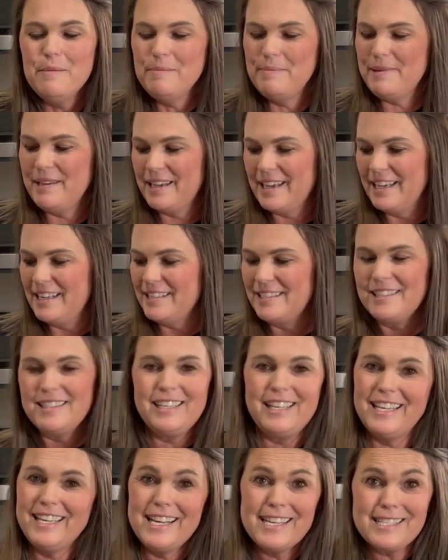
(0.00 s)
because
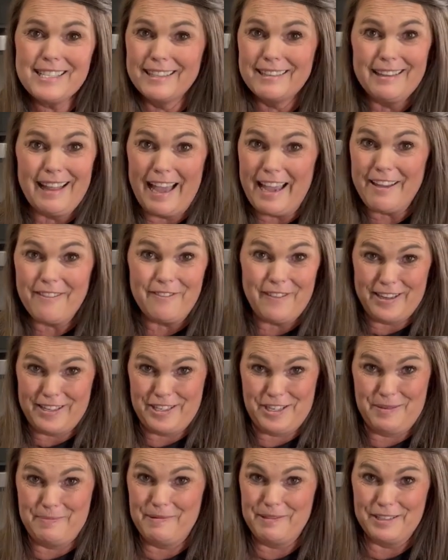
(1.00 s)
he doesn't like
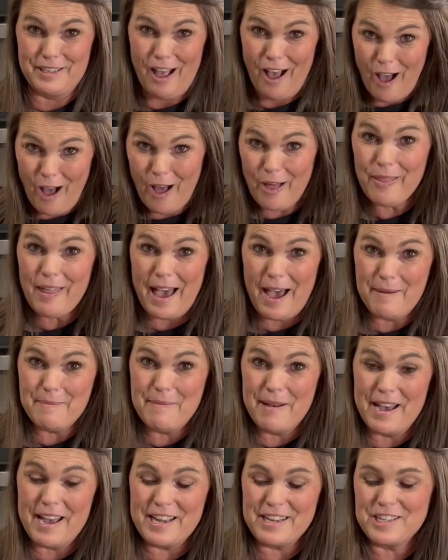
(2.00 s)
vegetables all that
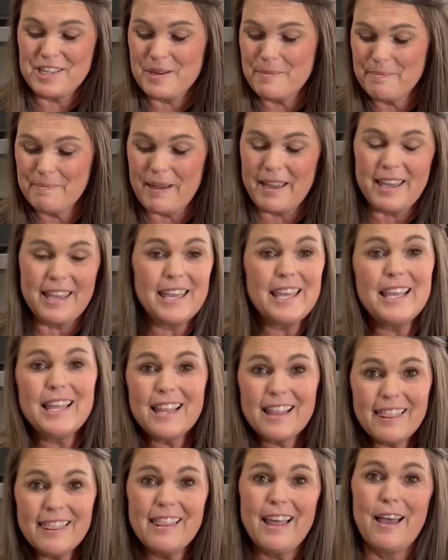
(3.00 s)
much, but he
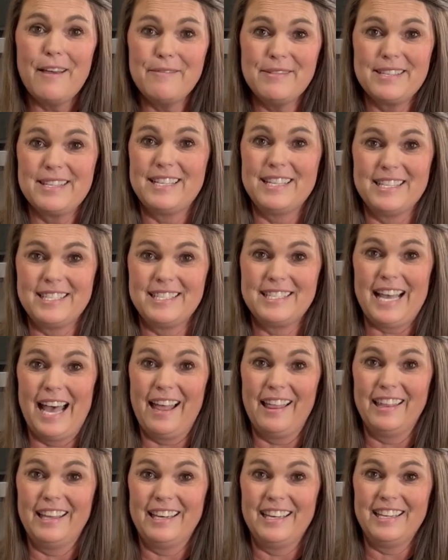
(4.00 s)
loves this
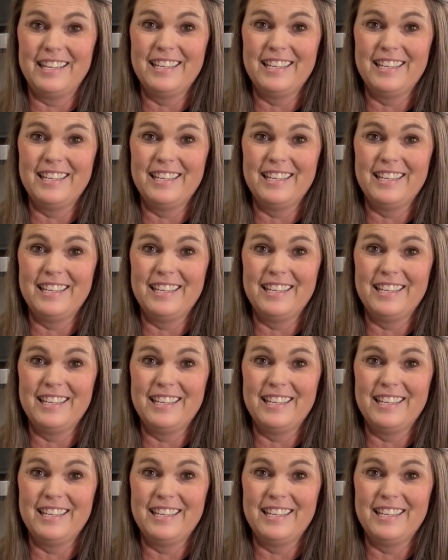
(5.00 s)
salad.